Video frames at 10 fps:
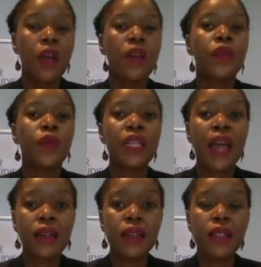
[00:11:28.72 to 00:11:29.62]
The
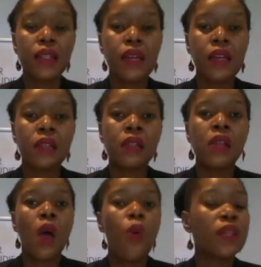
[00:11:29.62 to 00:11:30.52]
reality is,
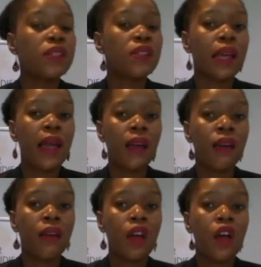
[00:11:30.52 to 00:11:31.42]
once
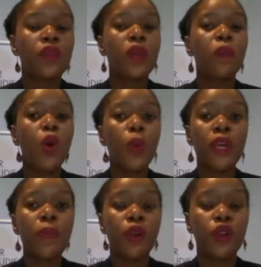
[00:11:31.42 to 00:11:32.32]
again, the more
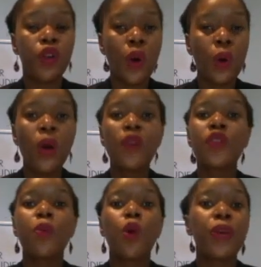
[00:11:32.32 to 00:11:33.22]
people know, the
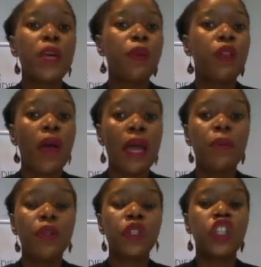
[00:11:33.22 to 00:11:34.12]
more people are
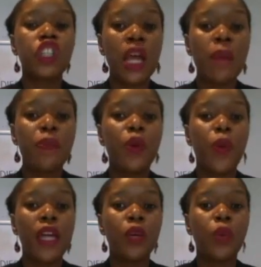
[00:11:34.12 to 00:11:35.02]
able to shape the
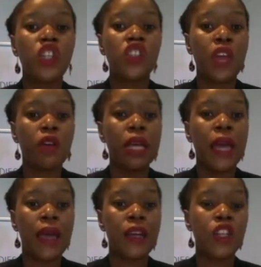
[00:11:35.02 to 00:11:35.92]
way in which they
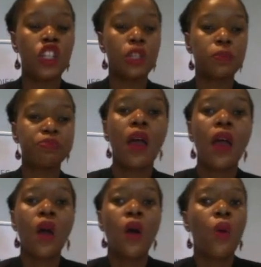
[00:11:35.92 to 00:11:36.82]
engage.
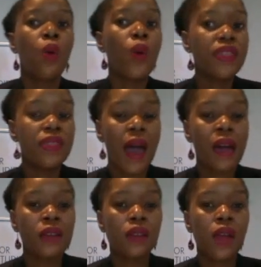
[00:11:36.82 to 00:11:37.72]
With
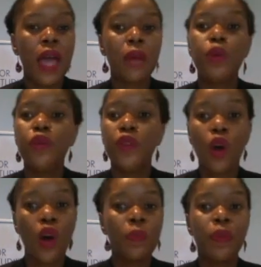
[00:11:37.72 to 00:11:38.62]
that, and moving
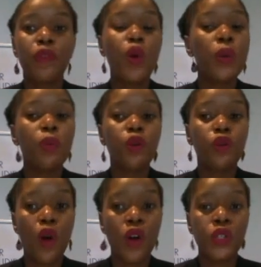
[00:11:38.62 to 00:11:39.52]
on, before we move
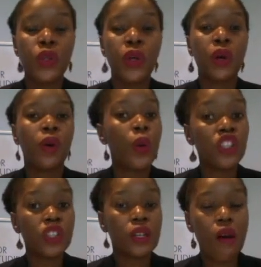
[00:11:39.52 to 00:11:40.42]
on to the
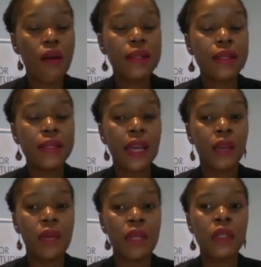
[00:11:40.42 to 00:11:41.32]
question and answer
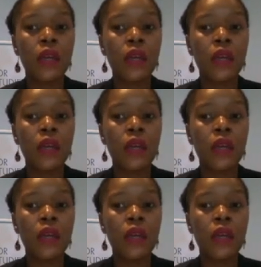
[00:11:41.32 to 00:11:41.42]
segment,